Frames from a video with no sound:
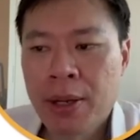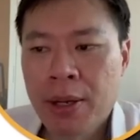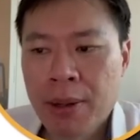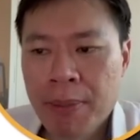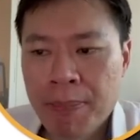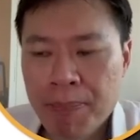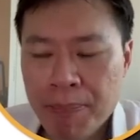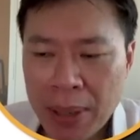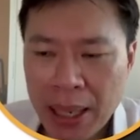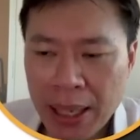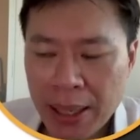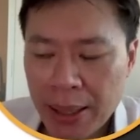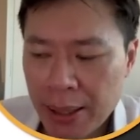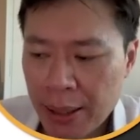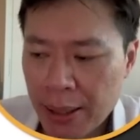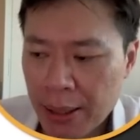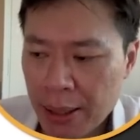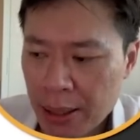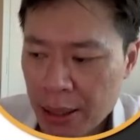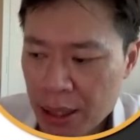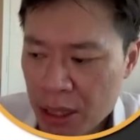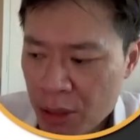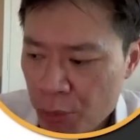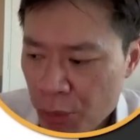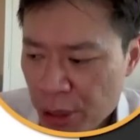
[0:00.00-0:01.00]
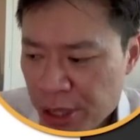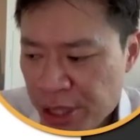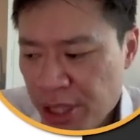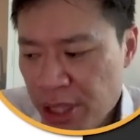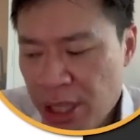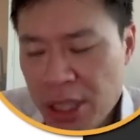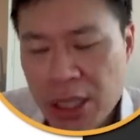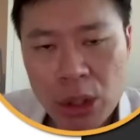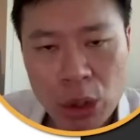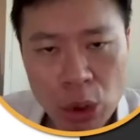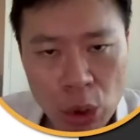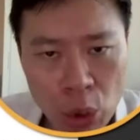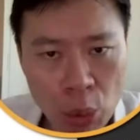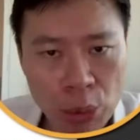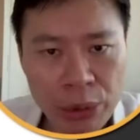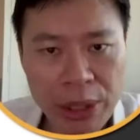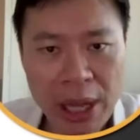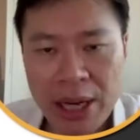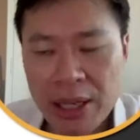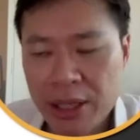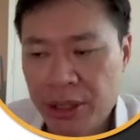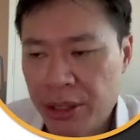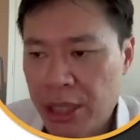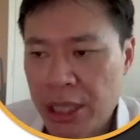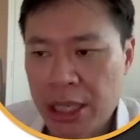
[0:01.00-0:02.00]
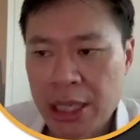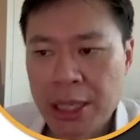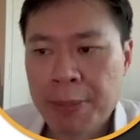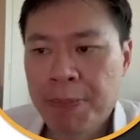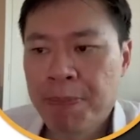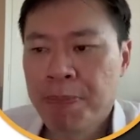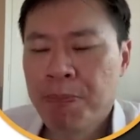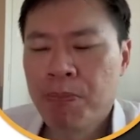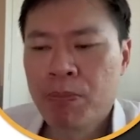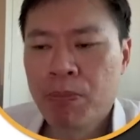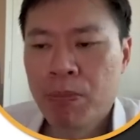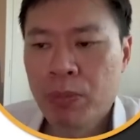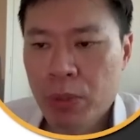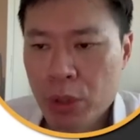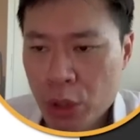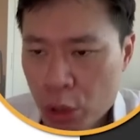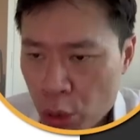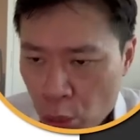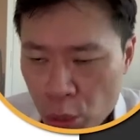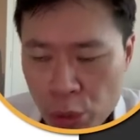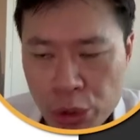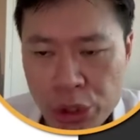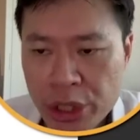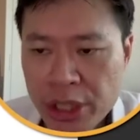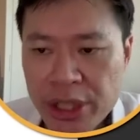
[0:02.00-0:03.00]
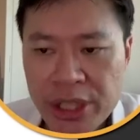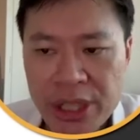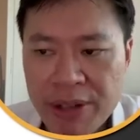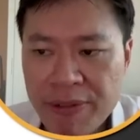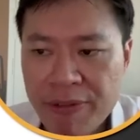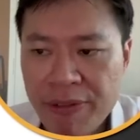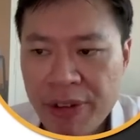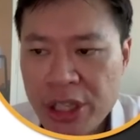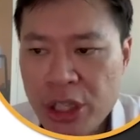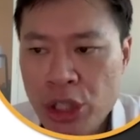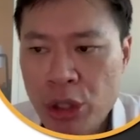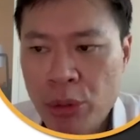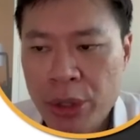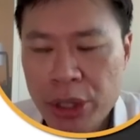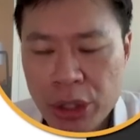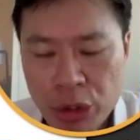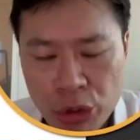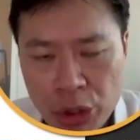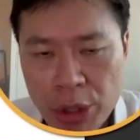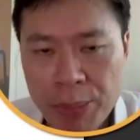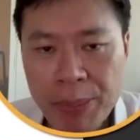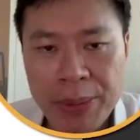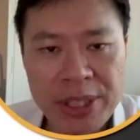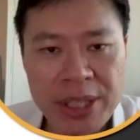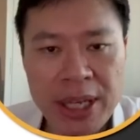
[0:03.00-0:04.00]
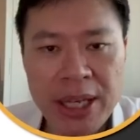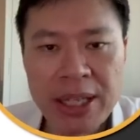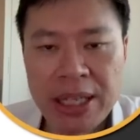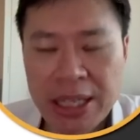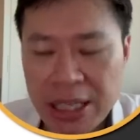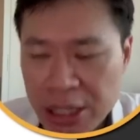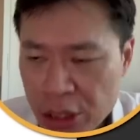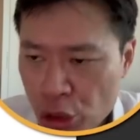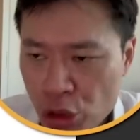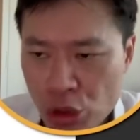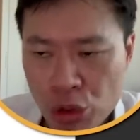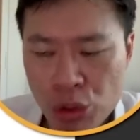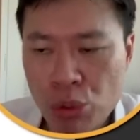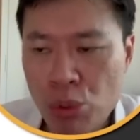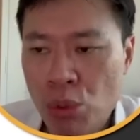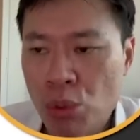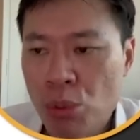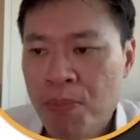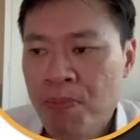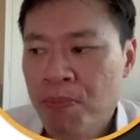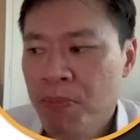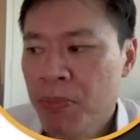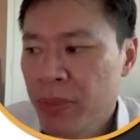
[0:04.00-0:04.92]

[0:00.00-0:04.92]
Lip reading: But if we see in totality, usually the inflation rate 3% is true.